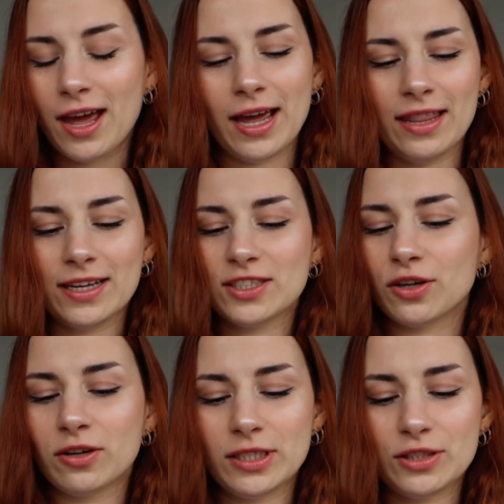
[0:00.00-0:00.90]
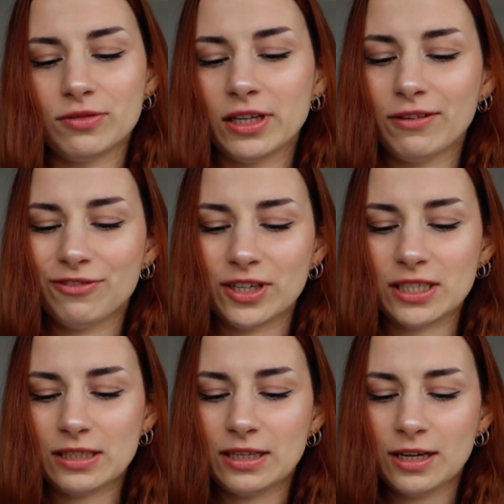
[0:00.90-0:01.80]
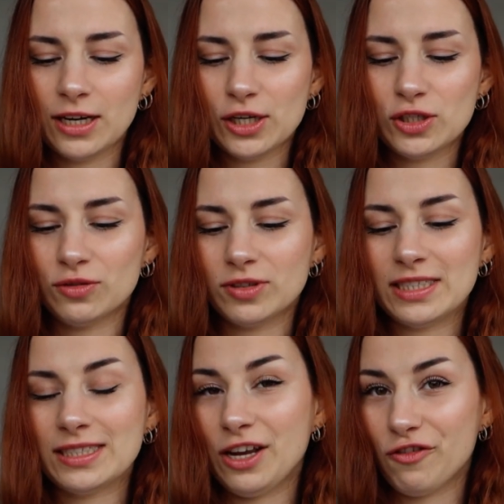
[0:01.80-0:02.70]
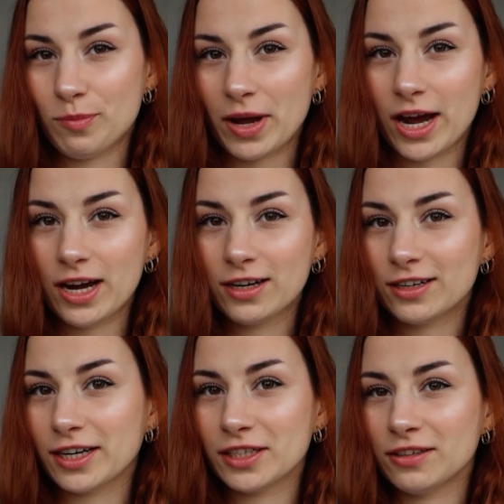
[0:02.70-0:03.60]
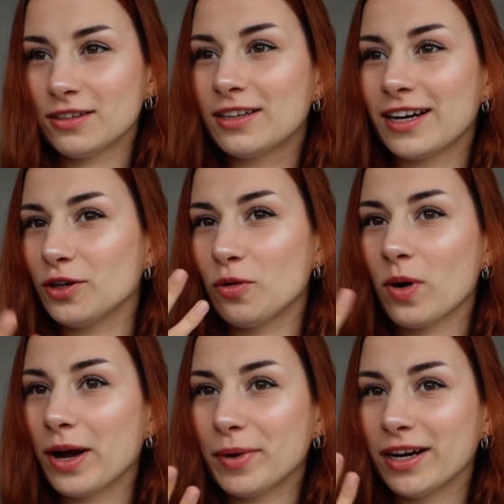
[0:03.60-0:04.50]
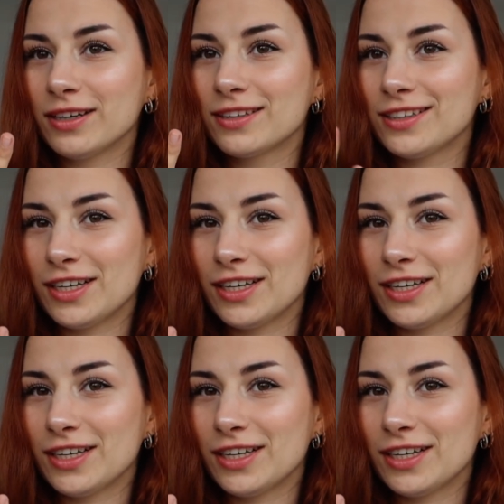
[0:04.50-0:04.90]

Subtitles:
and it's always really fun to receive back. Like, I don't know why my